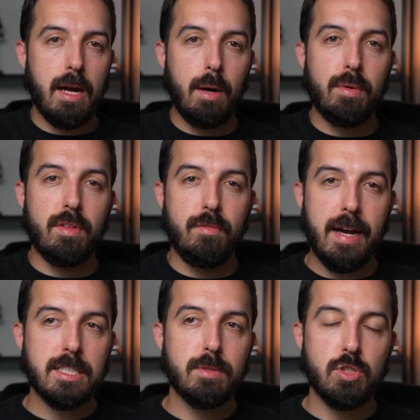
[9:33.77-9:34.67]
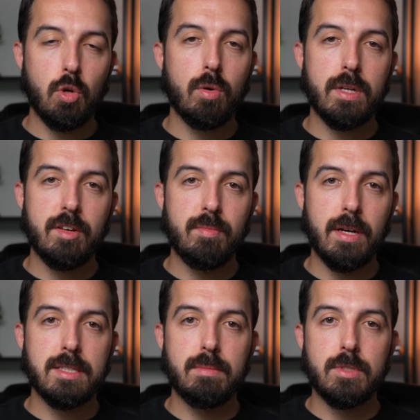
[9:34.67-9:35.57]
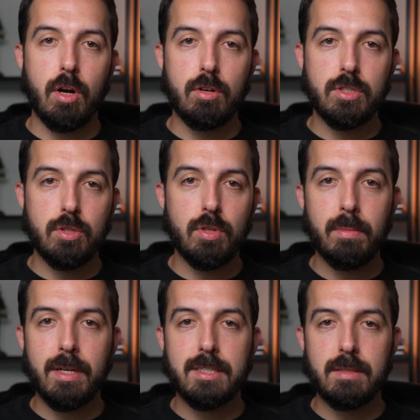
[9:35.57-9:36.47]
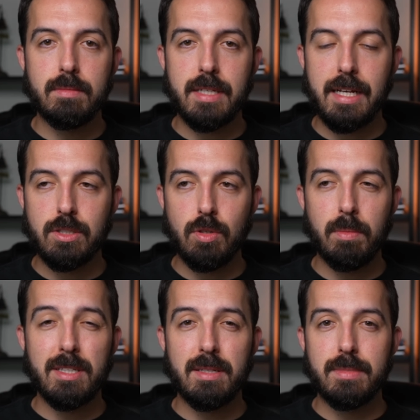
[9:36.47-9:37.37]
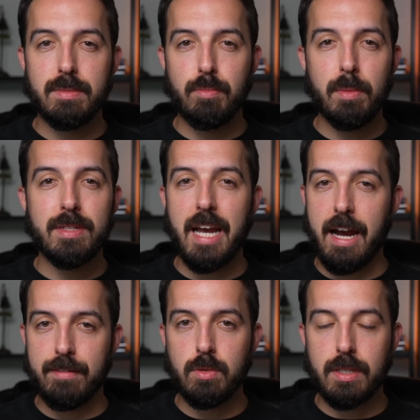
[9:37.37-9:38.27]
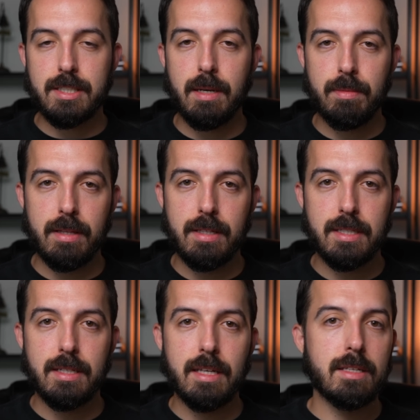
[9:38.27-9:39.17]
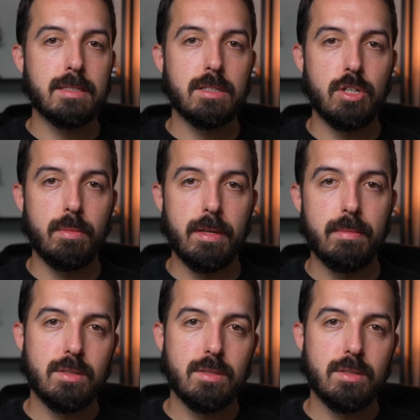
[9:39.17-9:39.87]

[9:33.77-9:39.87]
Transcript: However, the vast majority of Muslims are Sunni Muslims, and Sunni Muslims pretty much have to accept that this hadith is legitimate.